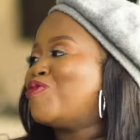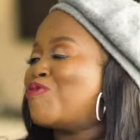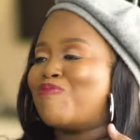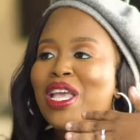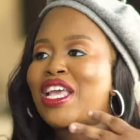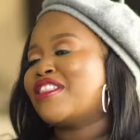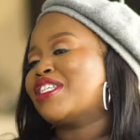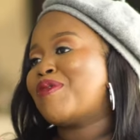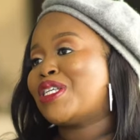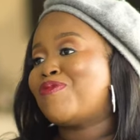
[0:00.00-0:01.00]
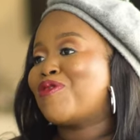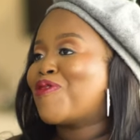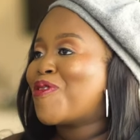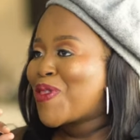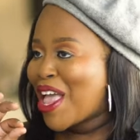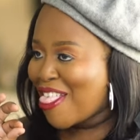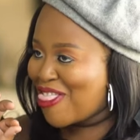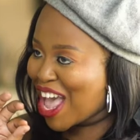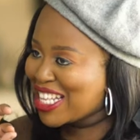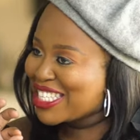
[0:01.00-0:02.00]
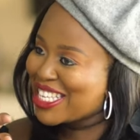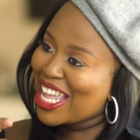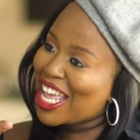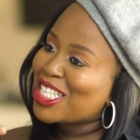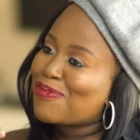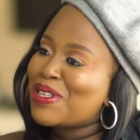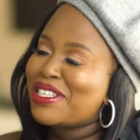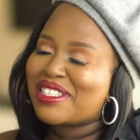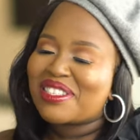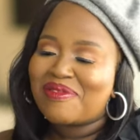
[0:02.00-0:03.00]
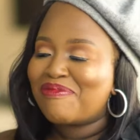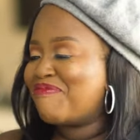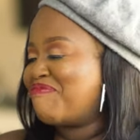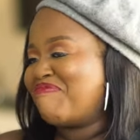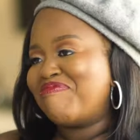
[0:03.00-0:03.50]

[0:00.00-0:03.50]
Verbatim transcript: to making the space beautiful. That staircase piece, mm.